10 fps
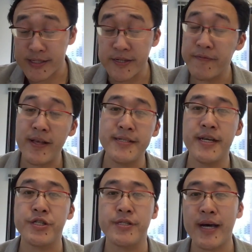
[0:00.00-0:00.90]

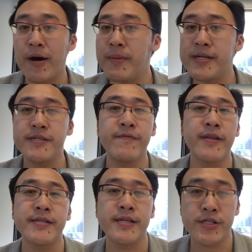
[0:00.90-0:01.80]
civilizations. How many
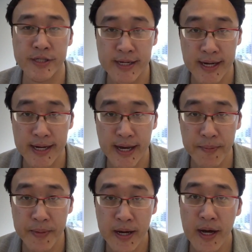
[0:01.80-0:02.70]
civilizations can I name?